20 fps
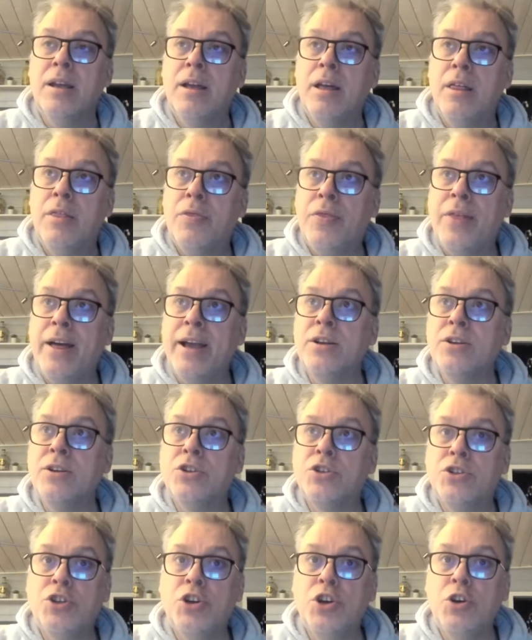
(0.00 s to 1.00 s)
Thanks
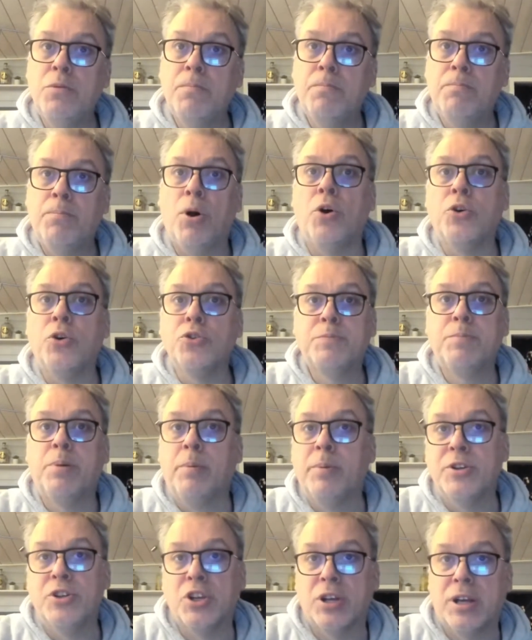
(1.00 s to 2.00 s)
to Potts'
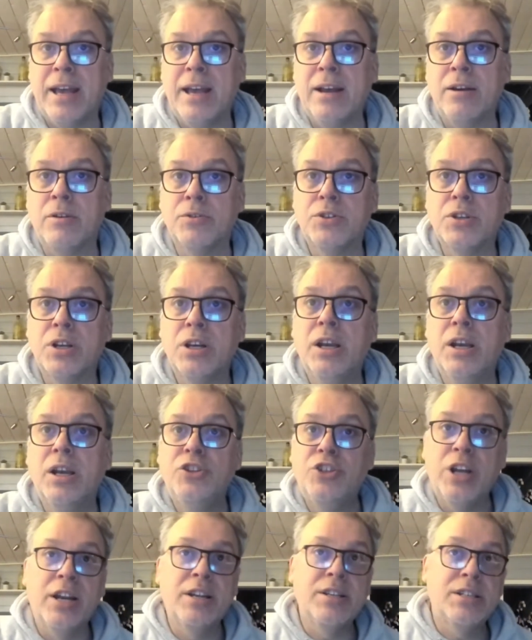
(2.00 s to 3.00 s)
published account,
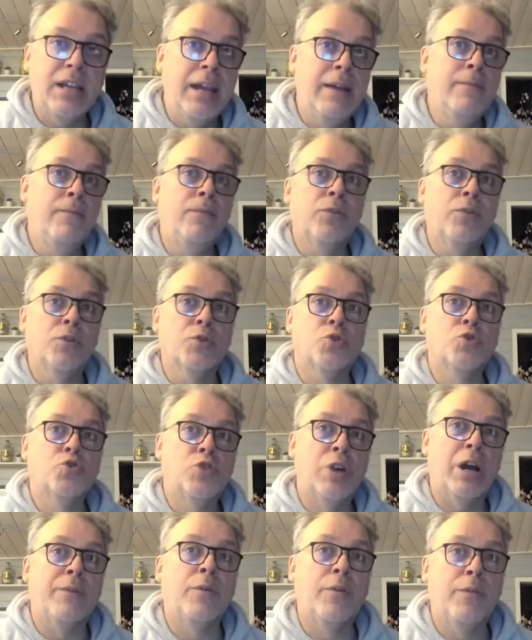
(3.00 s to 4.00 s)
Janet's influence would
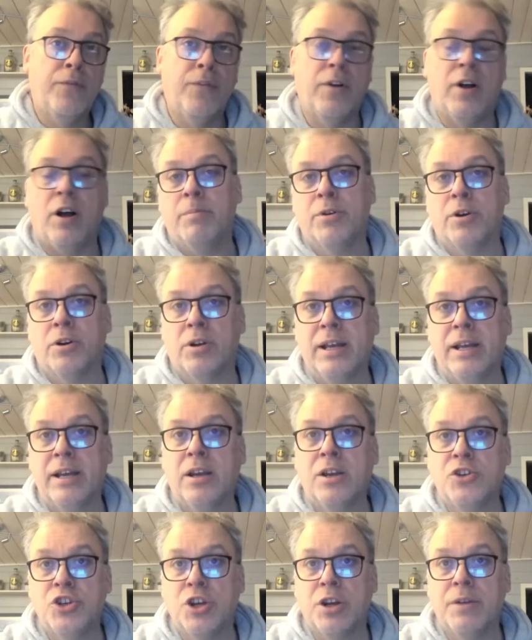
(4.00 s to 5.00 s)
travel far beyond
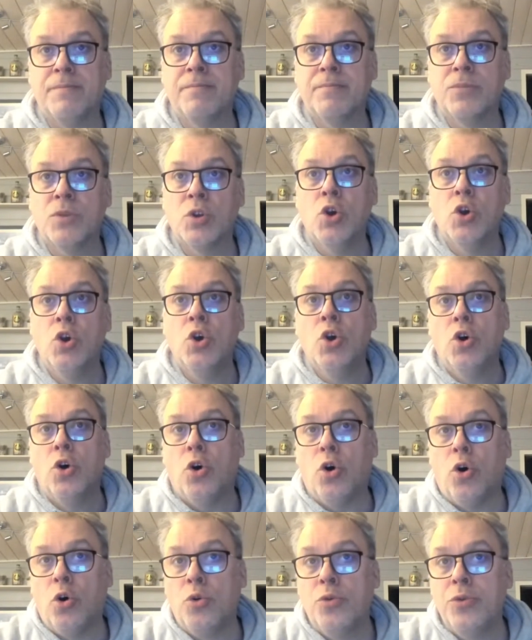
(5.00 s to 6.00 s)
Lancashire.
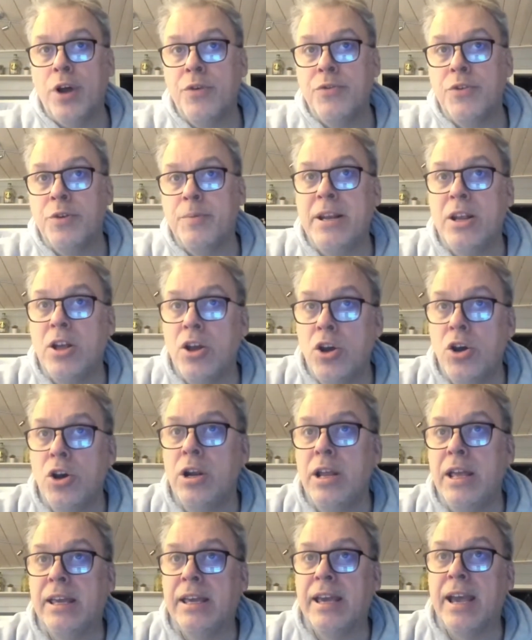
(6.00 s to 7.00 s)
Although there have been
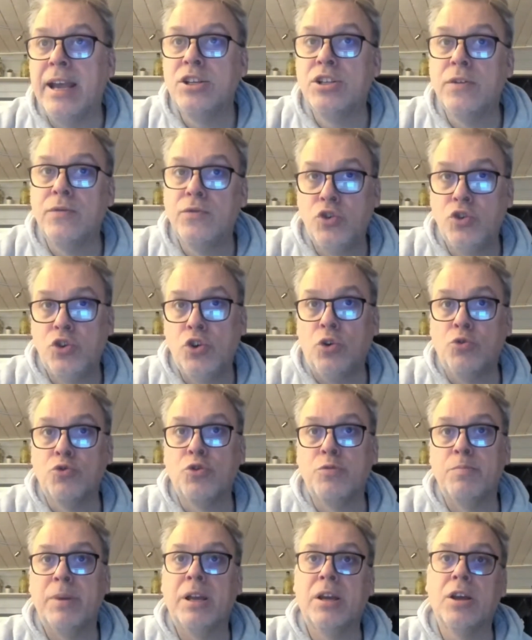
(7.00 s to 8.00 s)
earlier cases of
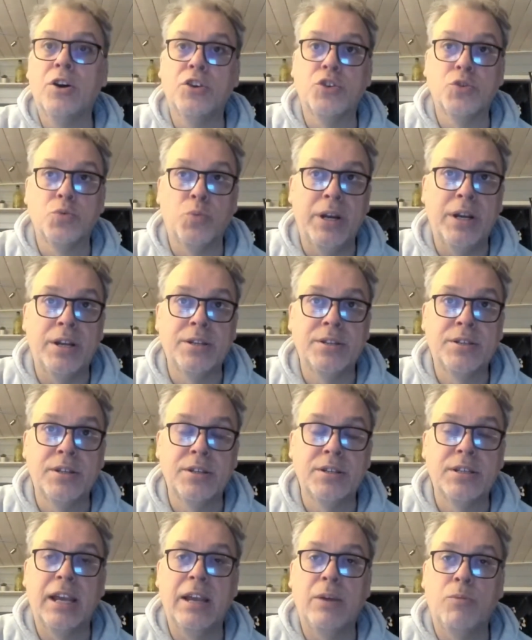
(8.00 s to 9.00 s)
children being heard as
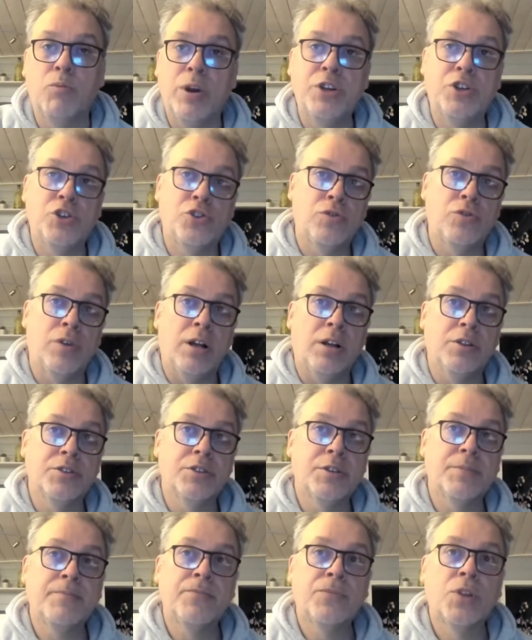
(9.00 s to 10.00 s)
witnesses in witch trials,
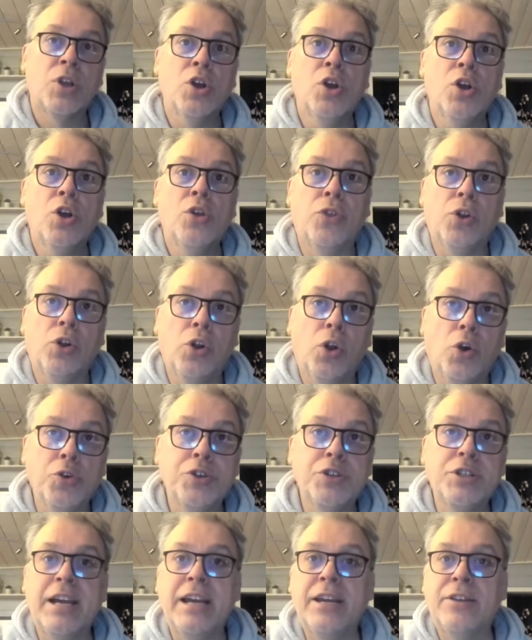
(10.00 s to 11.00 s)
the law
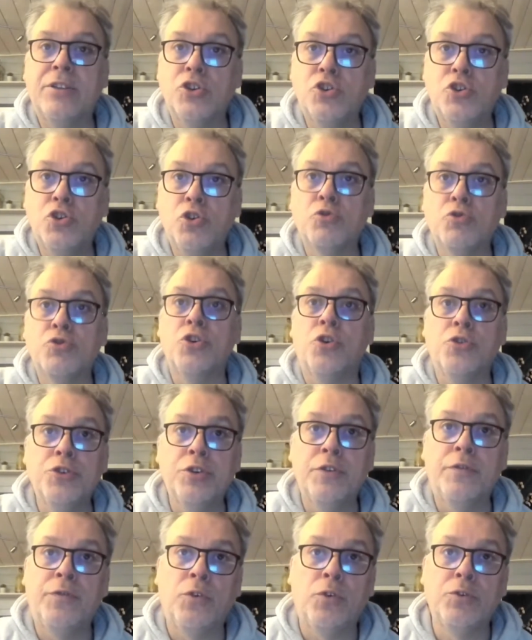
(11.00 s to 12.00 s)
stated that children under
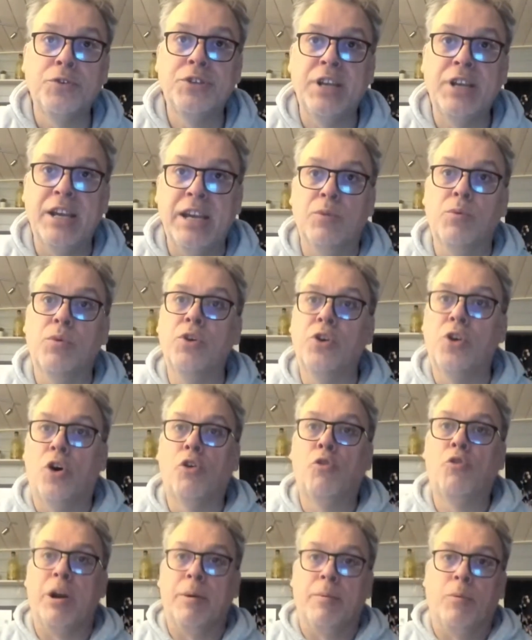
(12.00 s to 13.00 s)
14 were not
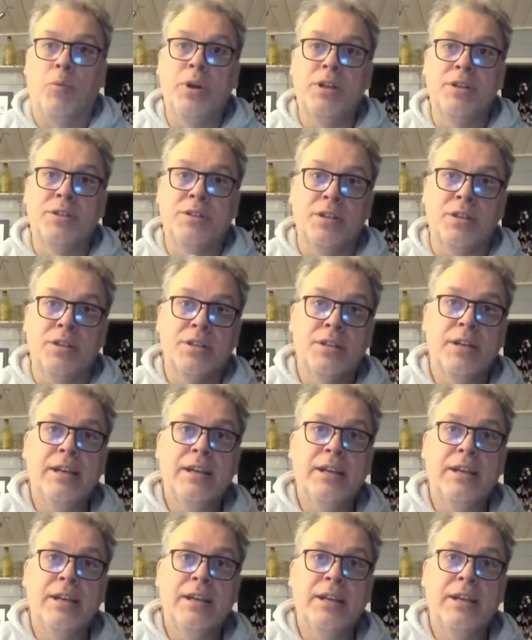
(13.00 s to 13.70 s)
credible witnesses,